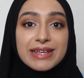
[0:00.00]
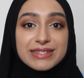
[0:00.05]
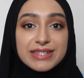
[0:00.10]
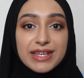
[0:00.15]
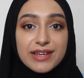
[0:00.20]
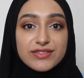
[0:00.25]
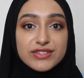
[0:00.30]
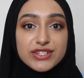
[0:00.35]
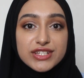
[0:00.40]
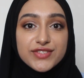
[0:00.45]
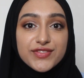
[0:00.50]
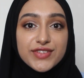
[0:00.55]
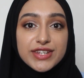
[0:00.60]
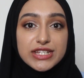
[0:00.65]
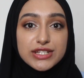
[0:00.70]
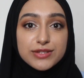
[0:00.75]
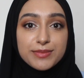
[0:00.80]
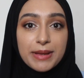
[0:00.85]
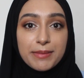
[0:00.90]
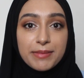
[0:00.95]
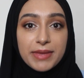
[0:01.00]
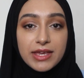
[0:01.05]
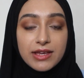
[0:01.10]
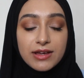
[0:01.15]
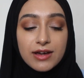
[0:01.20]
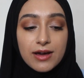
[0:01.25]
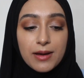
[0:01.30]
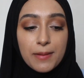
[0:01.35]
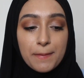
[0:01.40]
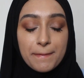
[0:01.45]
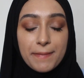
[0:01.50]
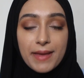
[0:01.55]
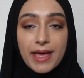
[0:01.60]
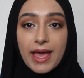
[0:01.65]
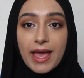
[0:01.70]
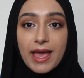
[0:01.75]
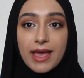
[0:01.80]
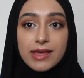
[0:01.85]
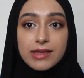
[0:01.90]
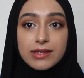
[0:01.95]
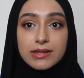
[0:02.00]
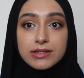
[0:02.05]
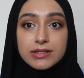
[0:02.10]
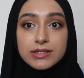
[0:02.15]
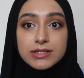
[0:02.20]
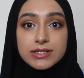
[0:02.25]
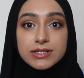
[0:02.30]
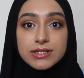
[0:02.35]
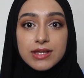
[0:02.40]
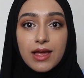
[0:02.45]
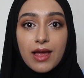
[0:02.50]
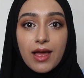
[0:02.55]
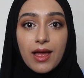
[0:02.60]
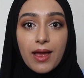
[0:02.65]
So I've just finished my makeup, and